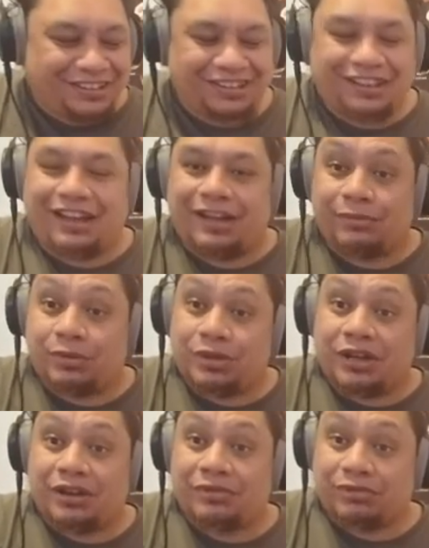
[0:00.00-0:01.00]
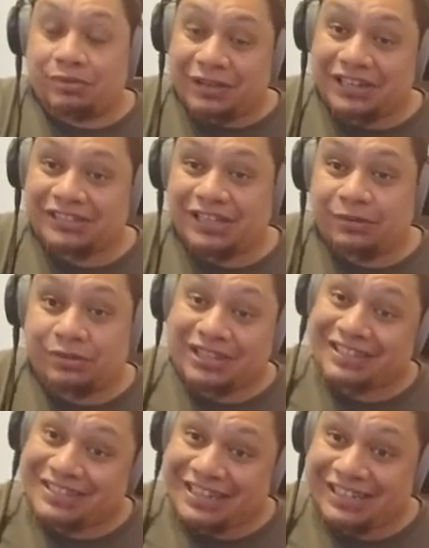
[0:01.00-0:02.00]
But we're going to replace that with
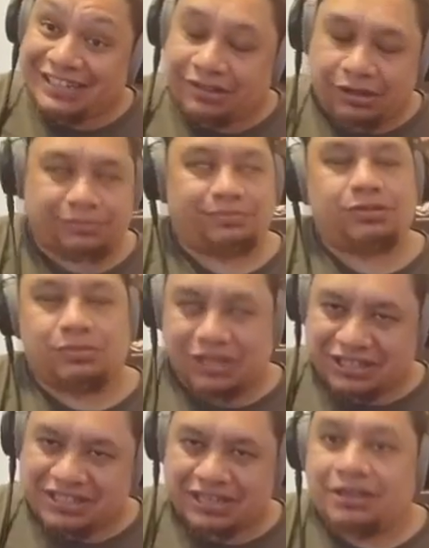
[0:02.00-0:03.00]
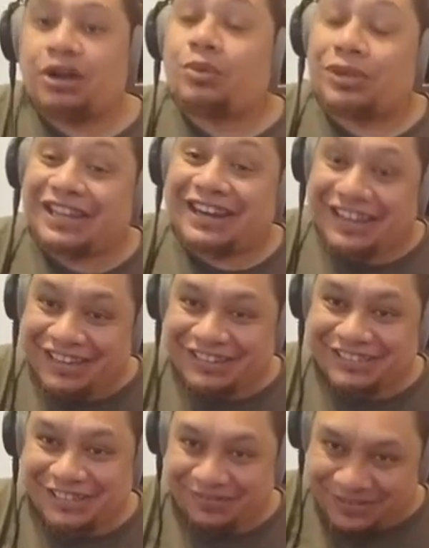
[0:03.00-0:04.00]
with an
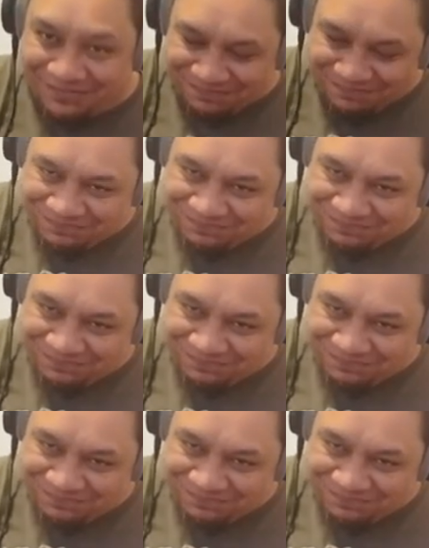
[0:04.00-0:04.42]
E7.